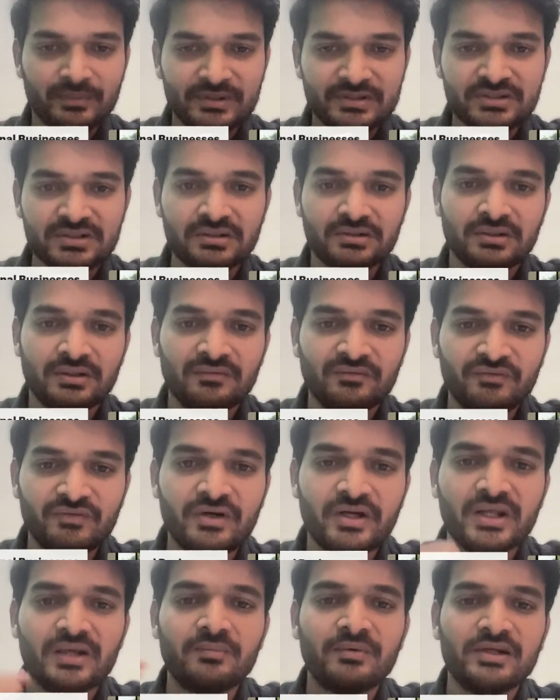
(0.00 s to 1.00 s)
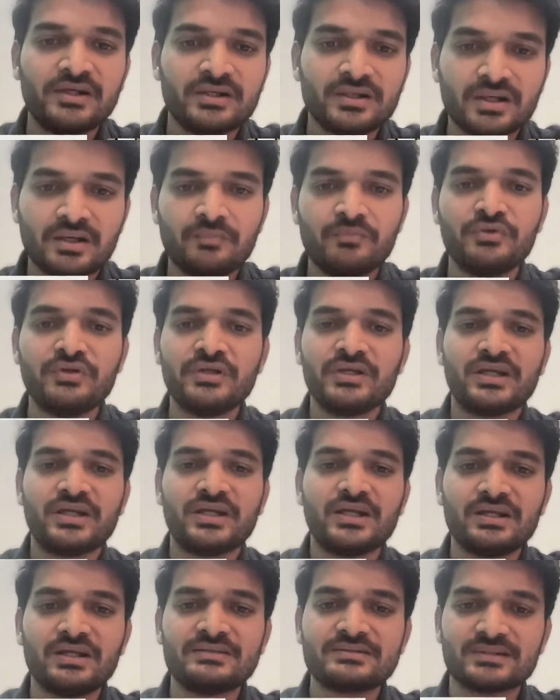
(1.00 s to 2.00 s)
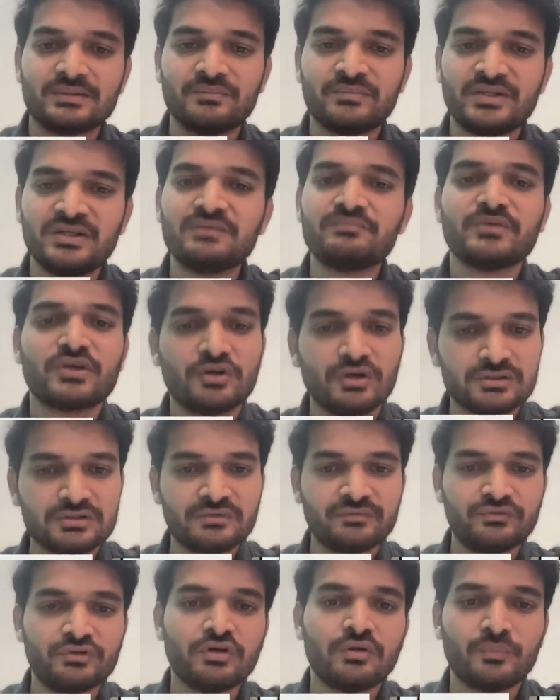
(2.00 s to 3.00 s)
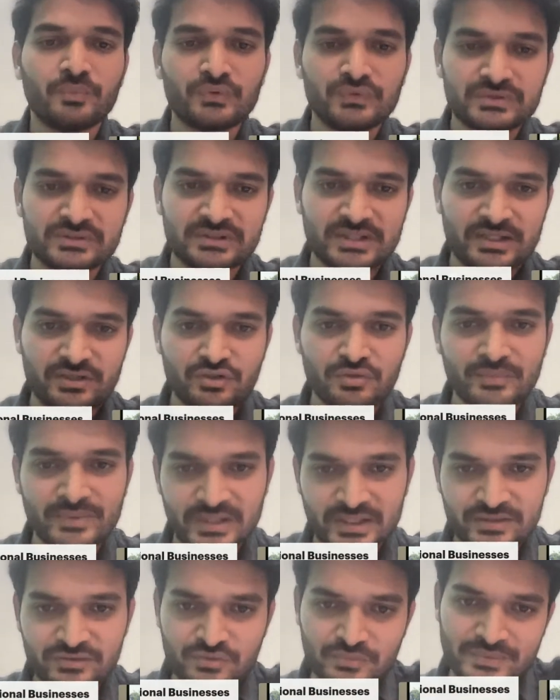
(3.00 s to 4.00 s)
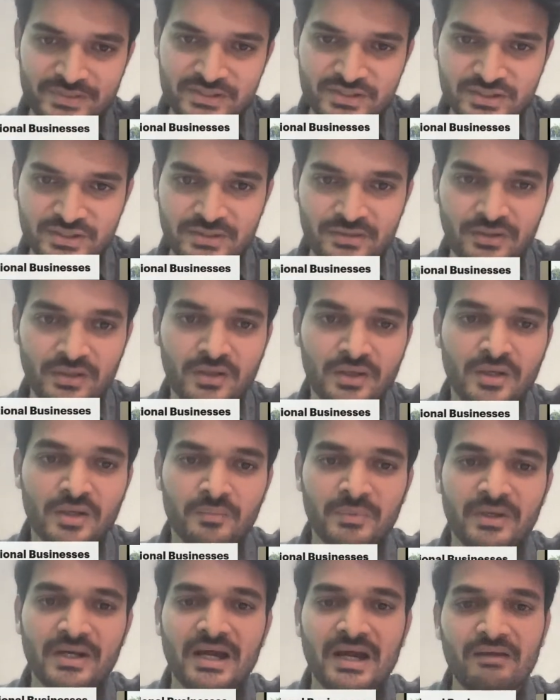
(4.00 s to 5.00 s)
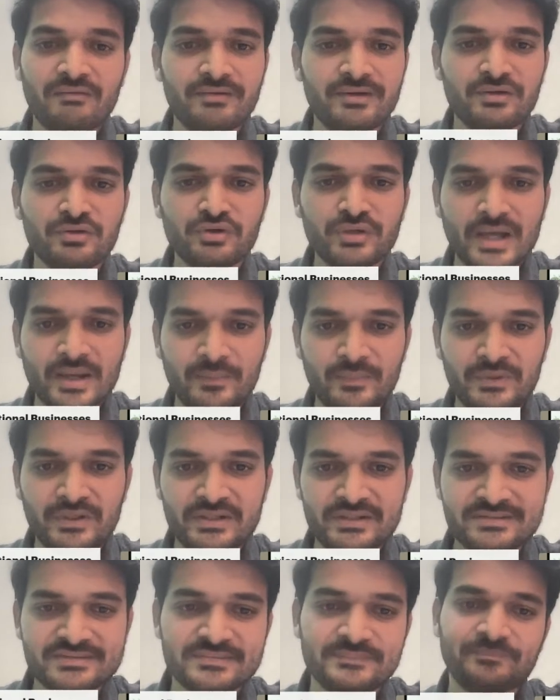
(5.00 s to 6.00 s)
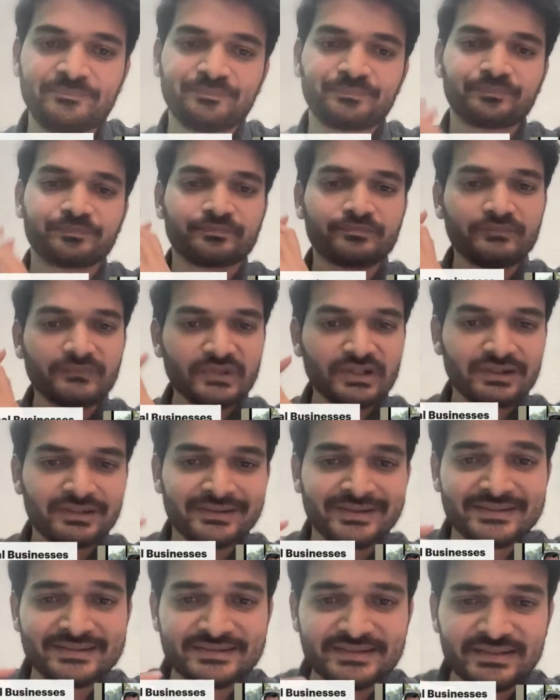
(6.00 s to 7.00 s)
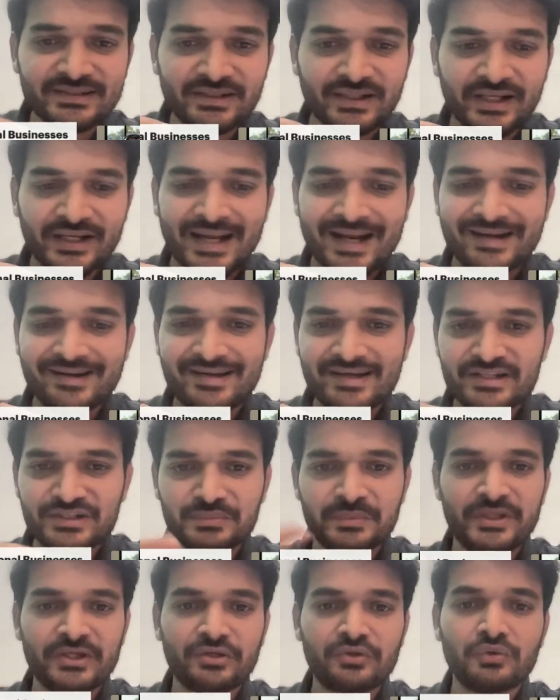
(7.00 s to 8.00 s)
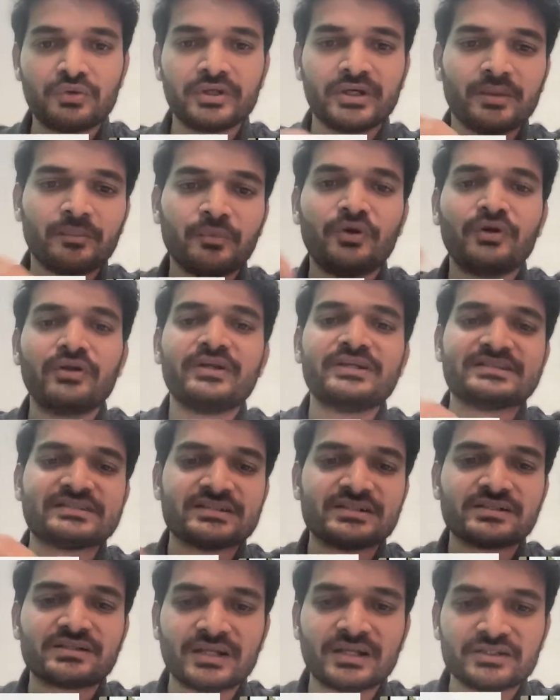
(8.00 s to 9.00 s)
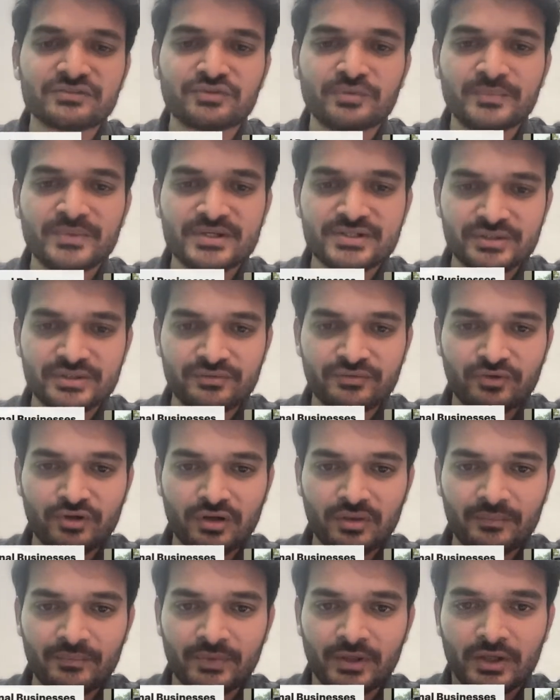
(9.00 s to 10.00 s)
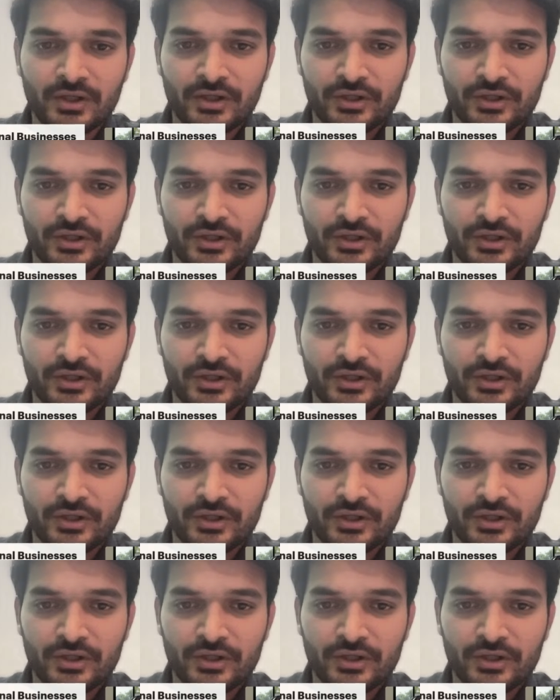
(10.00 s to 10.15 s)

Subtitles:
much comfortable in communicating something because of the oppose that you as you mentioned. But how it could happen is, let's say an idea is being cooked upon digital transformation from